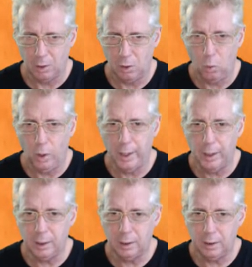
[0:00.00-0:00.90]

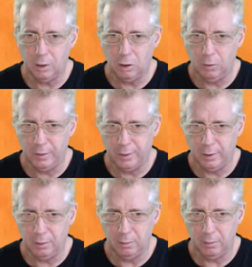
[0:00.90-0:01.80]
Why over
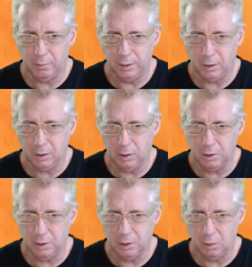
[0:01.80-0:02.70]
there?
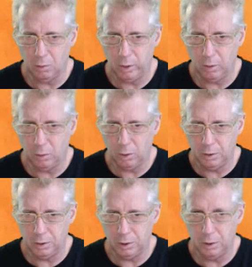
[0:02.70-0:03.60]
Because we
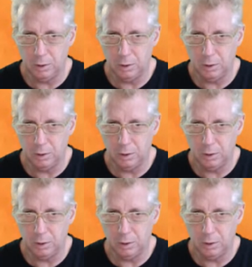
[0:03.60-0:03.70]
want